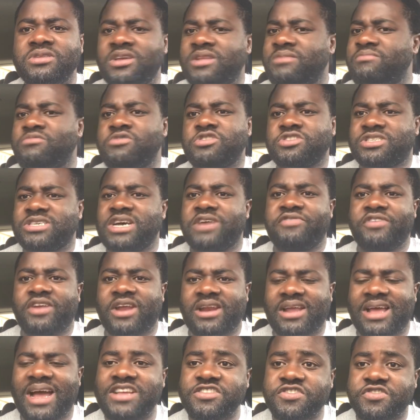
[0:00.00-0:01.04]
in most
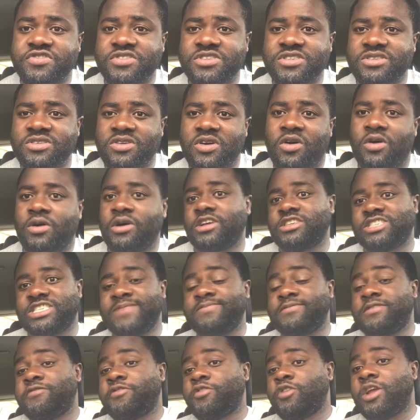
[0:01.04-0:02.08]
African countries,
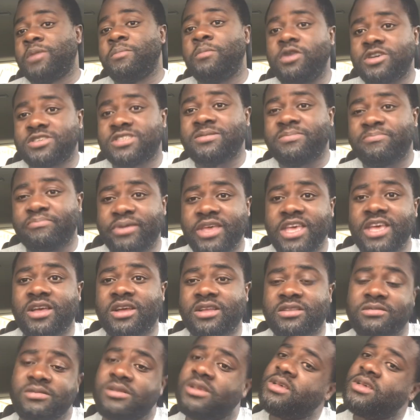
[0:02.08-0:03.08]
except if you're in Mozambique and